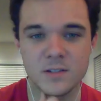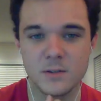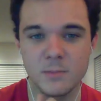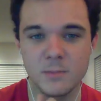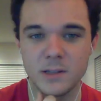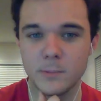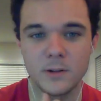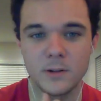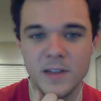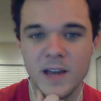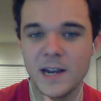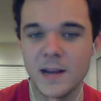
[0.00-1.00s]
So we play the winner
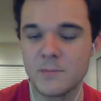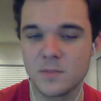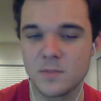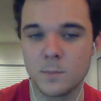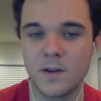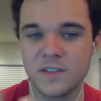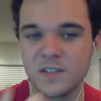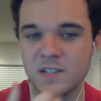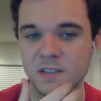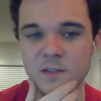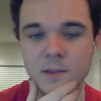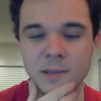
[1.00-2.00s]
of that. And I'm just
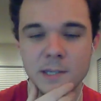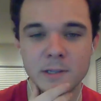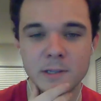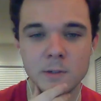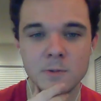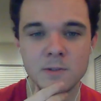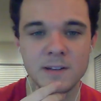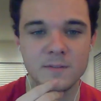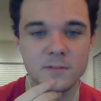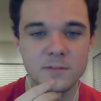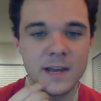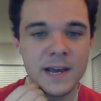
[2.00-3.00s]
prefacing that we lose
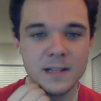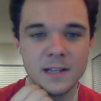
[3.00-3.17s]
after that,